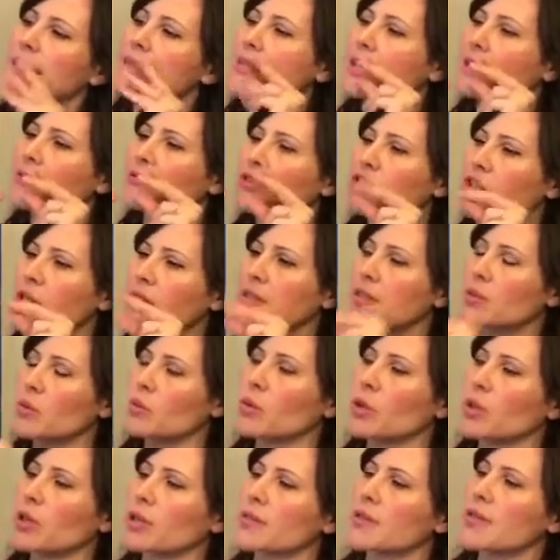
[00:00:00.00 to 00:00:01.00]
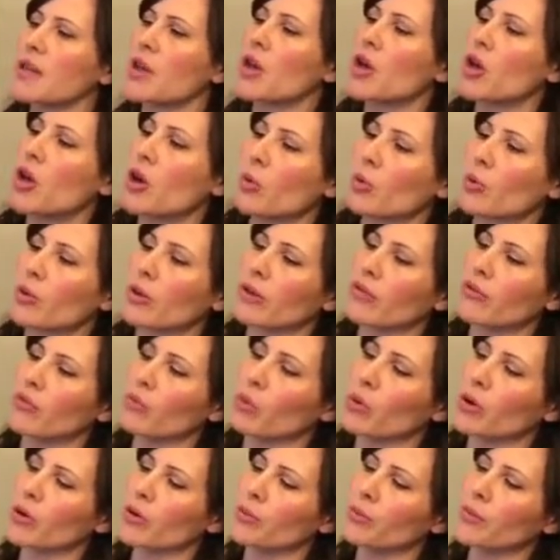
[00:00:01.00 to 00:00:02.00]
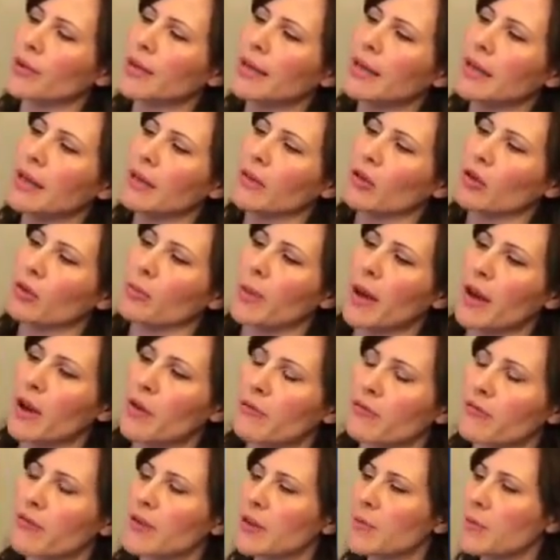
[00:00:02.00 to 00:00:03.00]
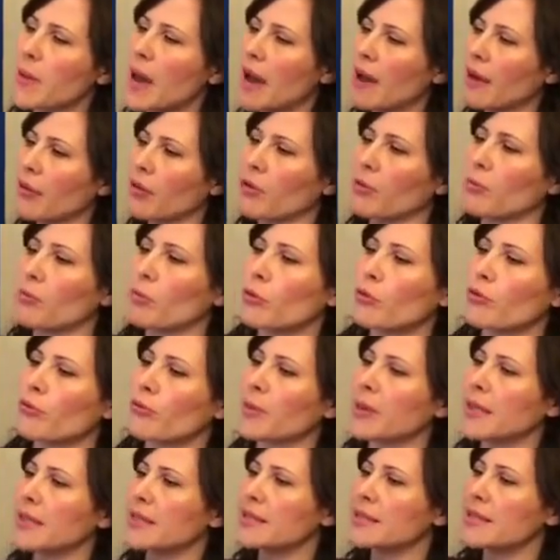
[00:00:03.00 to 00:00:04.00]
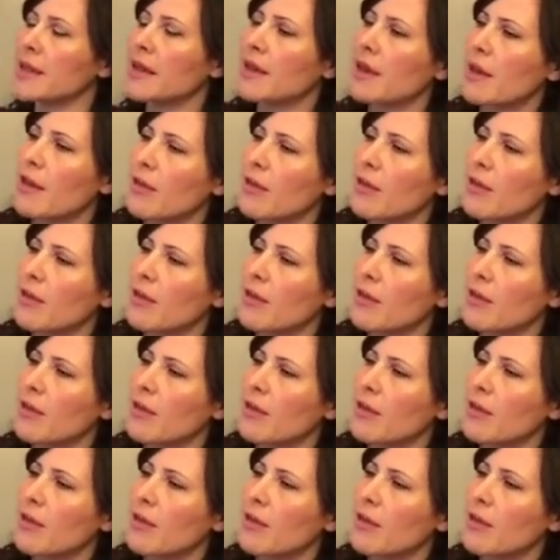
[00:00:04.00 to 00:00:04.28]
Instead of just the words, we're, we're reading their biofeedback, their movements,